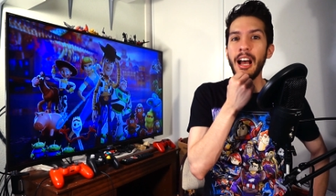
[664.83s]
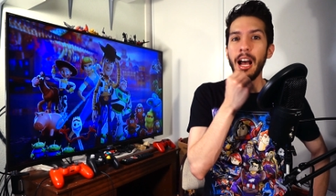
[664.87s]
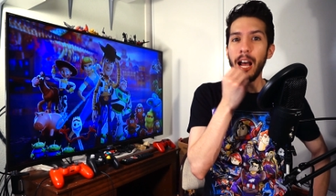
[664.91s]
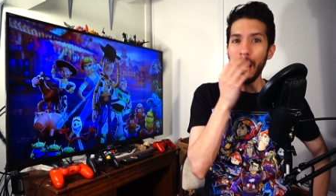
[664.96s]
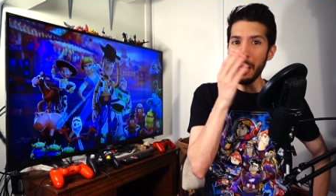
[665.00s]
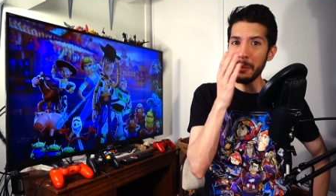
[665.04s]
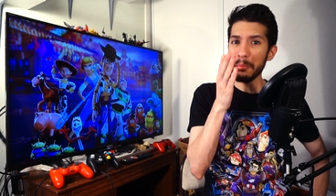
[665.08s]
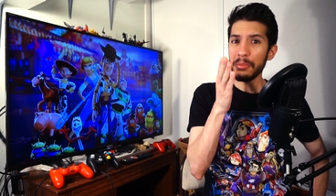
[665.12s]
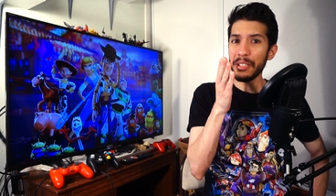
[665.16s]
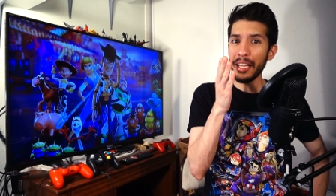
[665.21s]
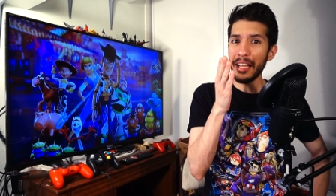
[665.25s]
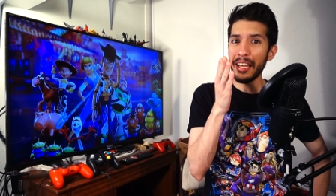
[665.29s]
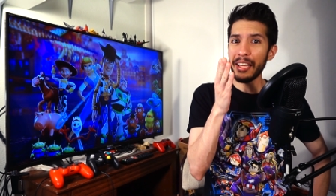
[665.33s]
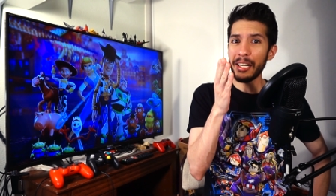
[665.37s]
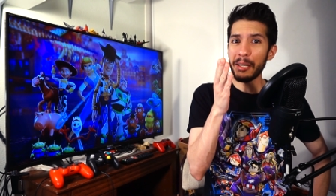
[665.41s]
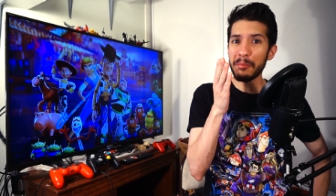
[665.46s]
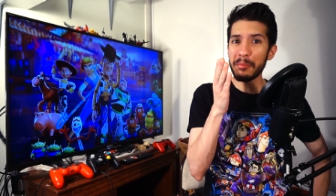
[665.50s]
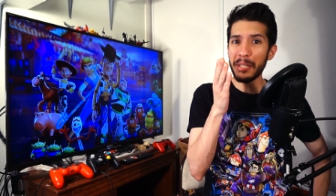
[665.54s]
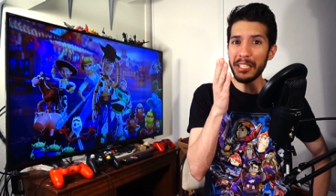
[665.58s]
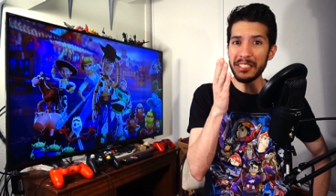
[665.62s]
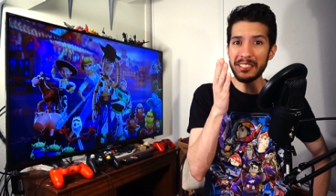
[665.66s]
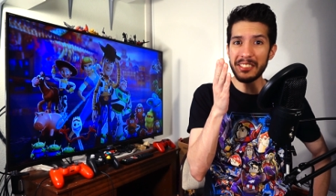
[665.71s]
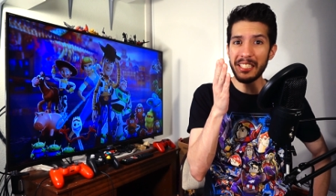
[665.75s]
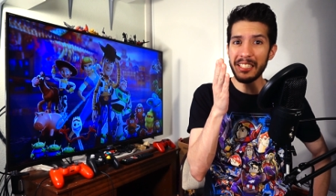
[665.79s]
I'm glad I'm
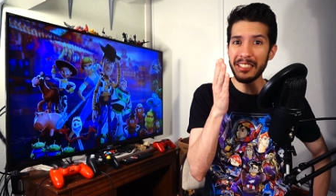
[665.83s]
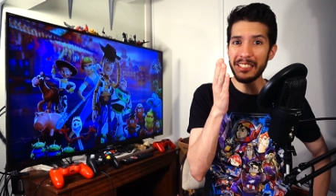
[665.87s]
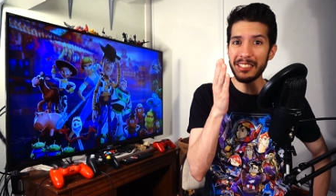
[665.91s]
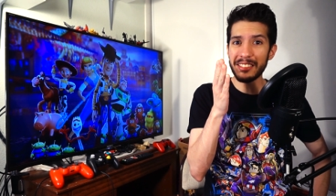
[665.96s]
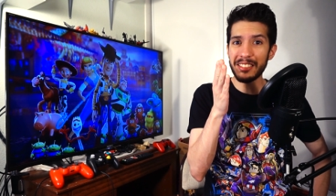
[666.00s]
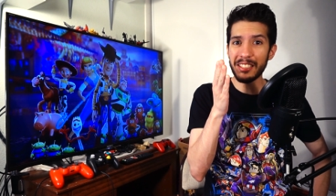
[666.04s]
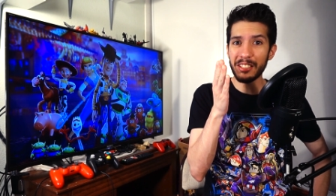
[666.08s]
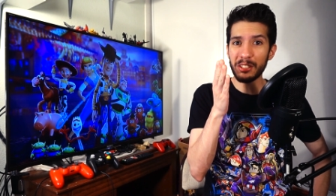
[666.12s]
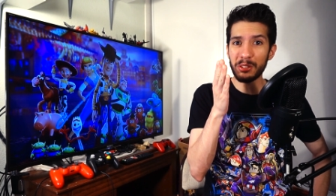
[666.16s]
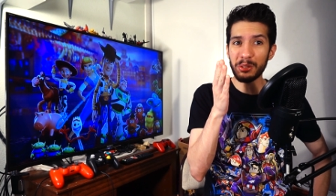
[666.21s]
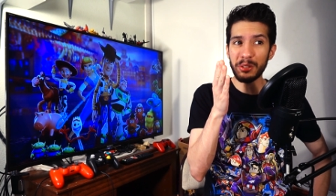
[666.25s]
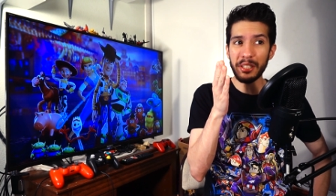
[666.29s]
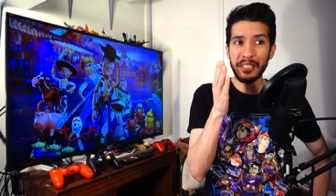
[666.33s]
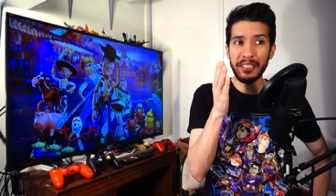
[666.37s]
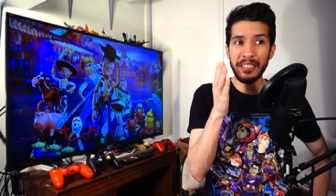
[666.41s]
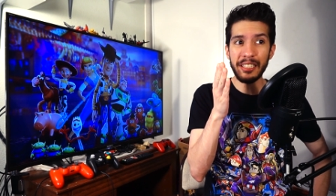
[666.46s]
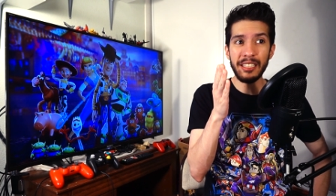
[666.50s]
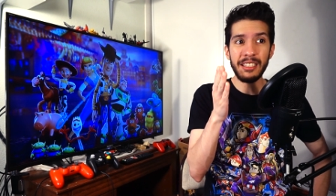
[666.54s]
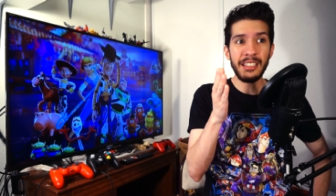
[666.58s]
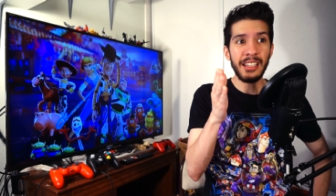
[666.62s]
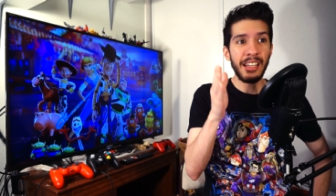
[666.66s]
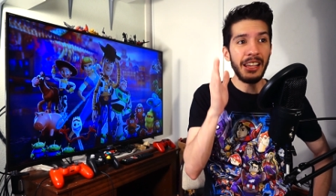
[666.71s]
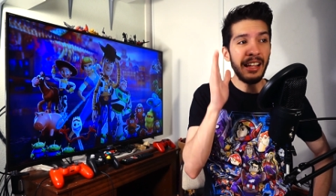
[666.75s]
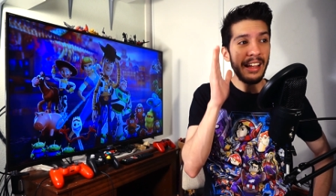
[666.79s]
not seeing this in three
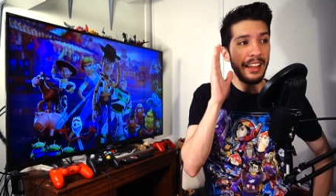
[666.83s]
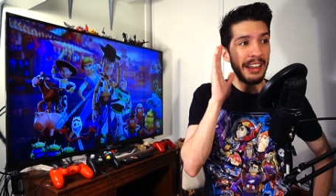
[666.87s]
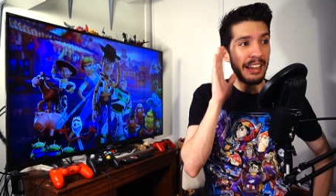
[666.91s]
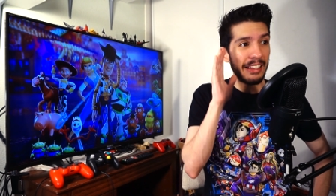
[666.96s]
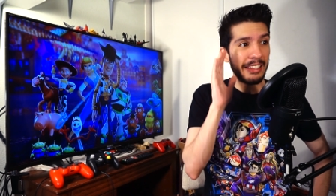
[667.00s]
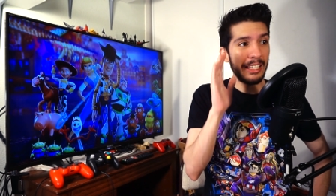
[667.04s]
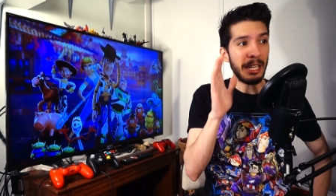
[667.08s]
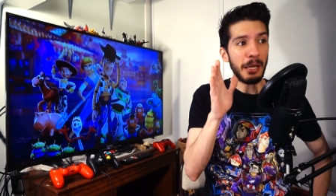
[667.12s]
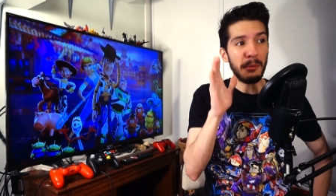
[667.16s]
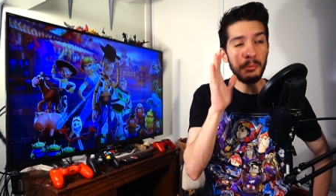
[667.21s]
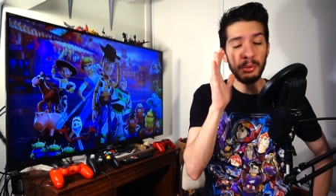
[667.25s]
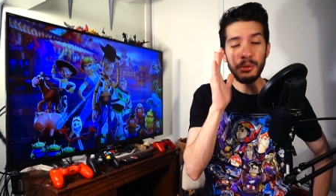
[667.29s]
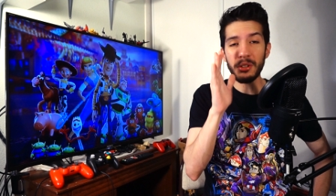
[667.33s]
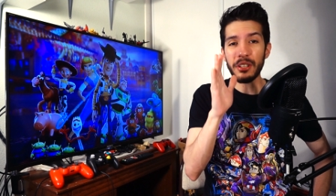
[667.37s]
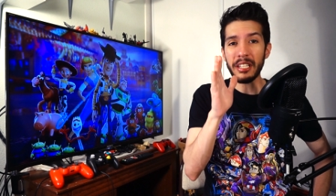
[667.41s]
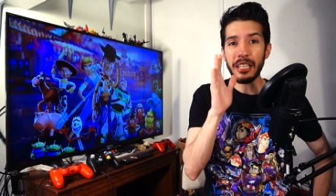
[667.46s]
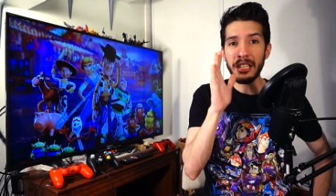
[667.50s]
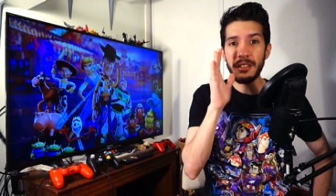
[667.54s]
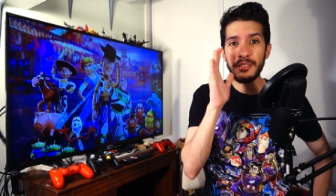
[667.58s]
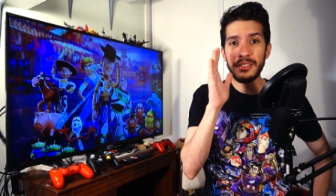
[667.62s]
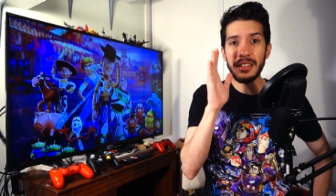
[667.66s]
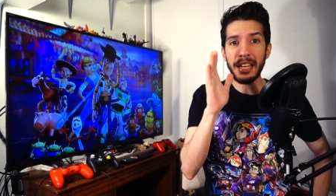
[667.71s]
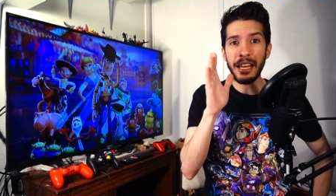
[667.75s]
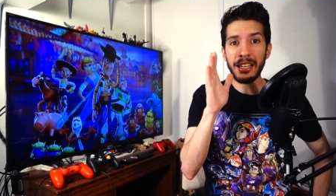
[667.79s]
D, and I can't
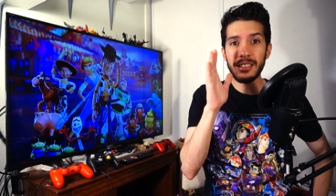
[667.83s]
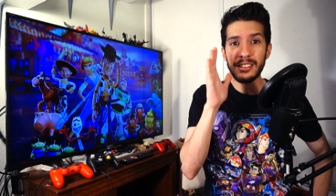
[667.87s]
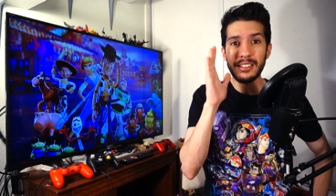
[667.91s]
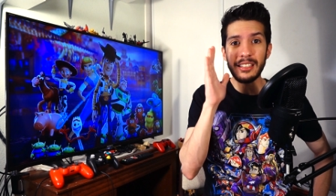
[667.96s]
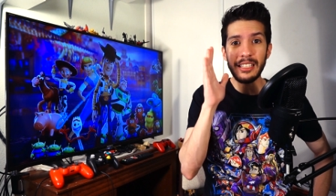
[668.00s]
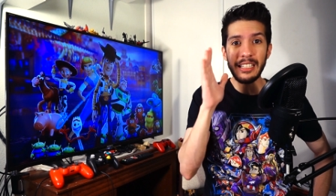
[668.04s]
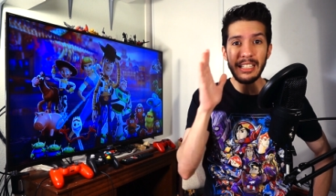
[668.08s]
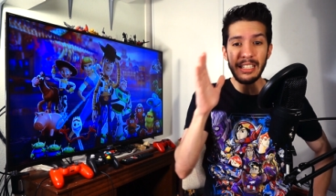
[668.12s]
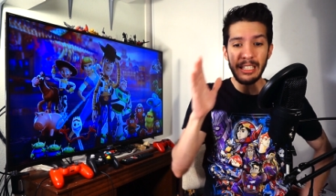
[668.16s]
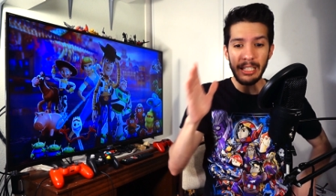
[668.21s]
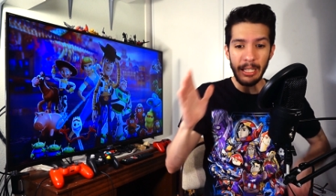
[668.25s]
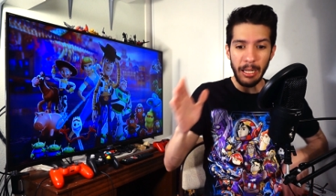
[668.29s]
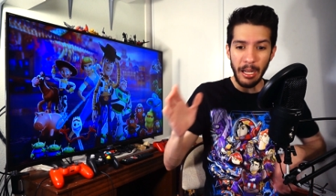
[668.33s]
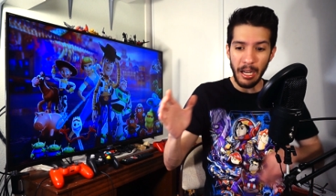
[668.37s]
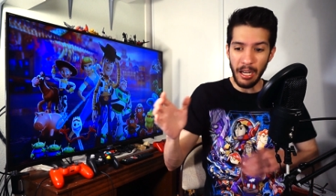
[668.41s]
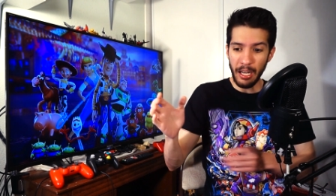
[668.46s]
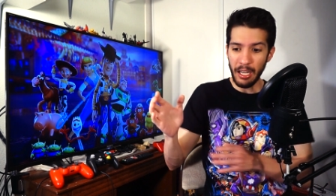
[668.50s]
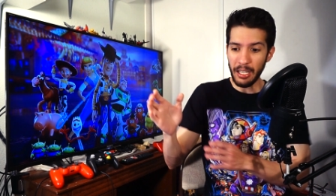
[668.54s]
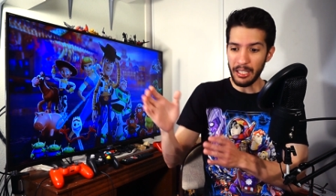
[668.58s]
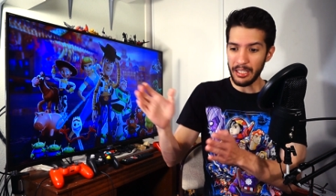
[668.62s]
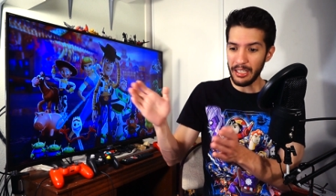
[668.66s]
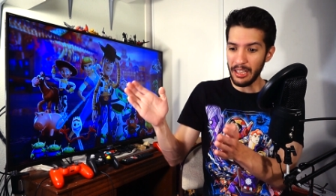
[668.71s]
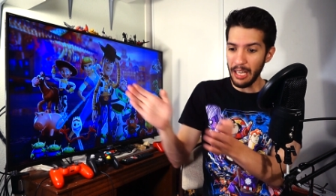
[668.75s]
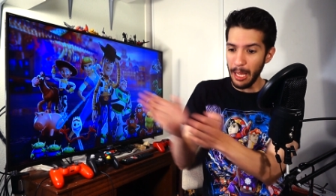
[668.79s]
believe that the
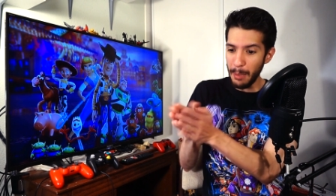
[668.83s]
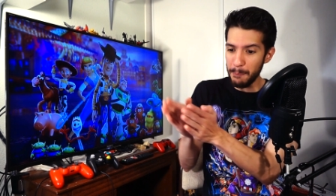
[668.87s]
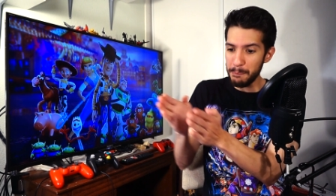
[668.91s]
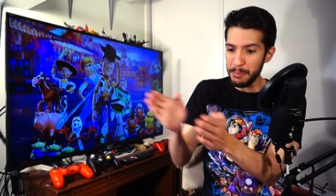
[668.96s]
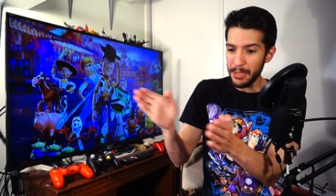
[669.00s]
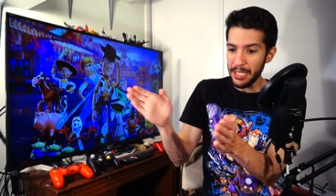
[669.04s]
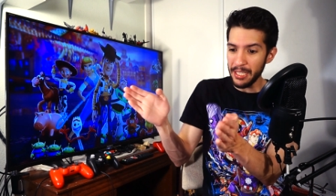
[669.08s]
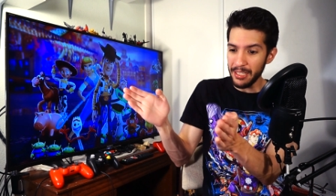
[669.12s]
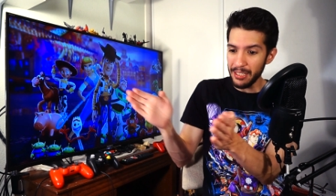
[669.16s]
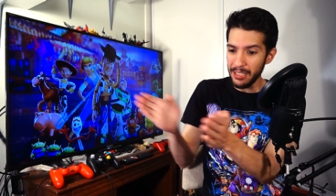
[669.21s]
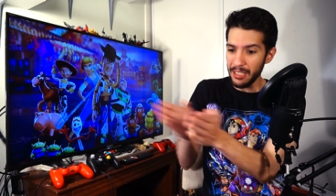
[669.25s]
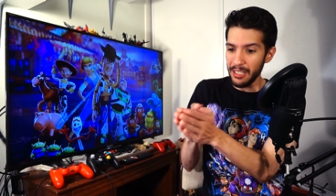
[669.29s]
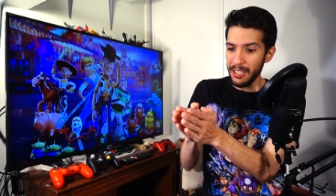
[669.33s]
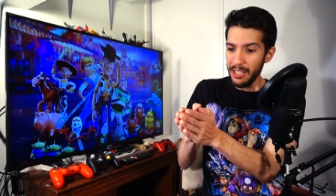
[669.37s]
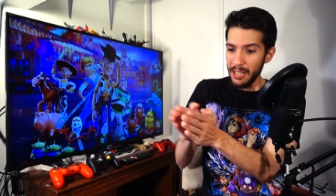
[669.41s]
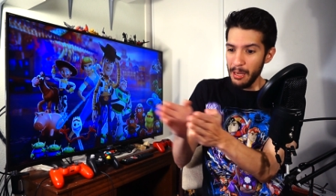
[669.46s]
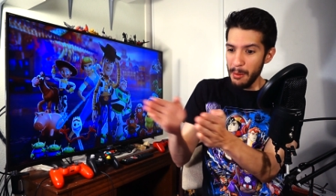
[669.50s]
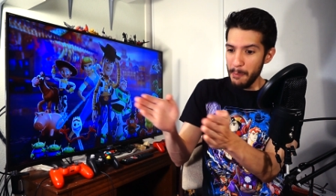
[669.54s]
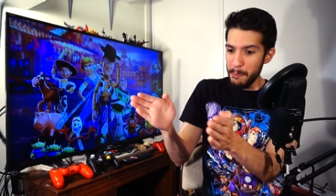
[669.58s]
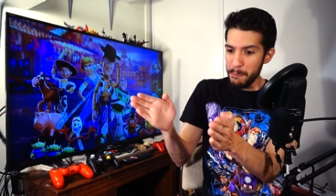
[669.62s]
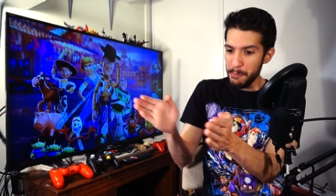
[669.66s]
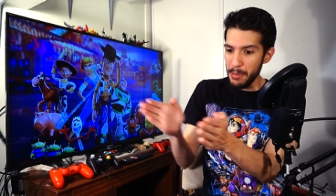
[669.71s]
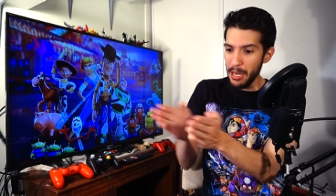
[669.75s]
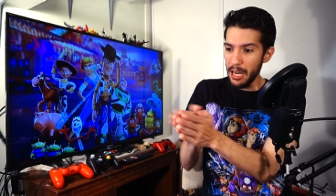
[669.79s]
uh, clapping
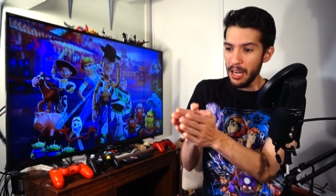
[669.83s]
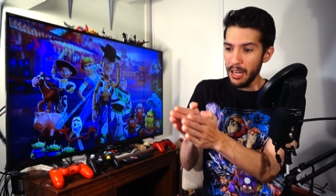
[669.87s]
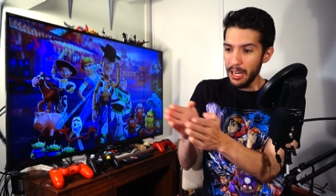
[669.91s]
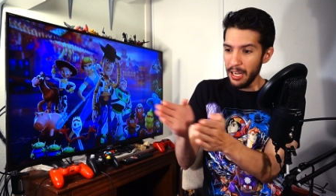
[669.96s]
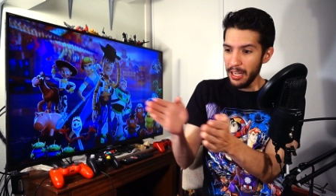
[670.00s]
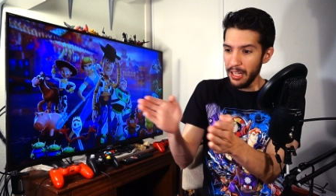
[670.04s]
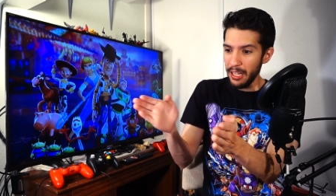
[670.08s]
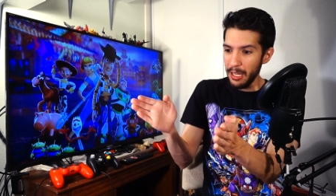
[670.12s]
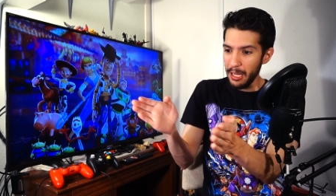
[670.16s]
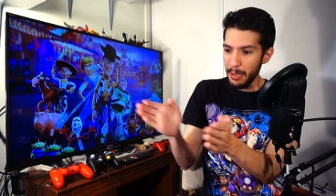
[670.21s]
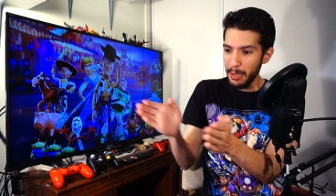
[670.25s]
uh,